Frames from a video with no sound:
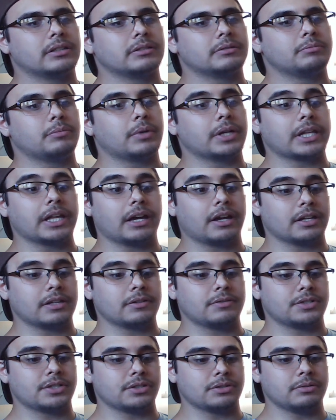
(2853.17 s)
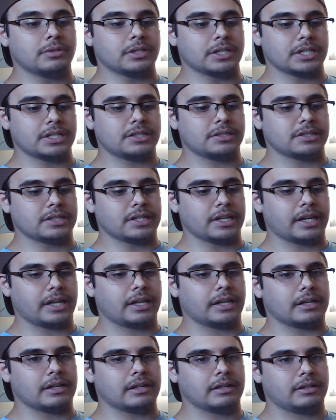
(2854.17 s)
But yeah, if Shoot is
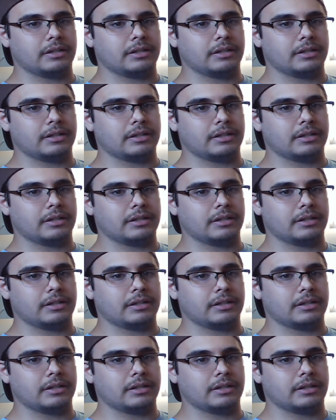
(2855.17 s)
dead,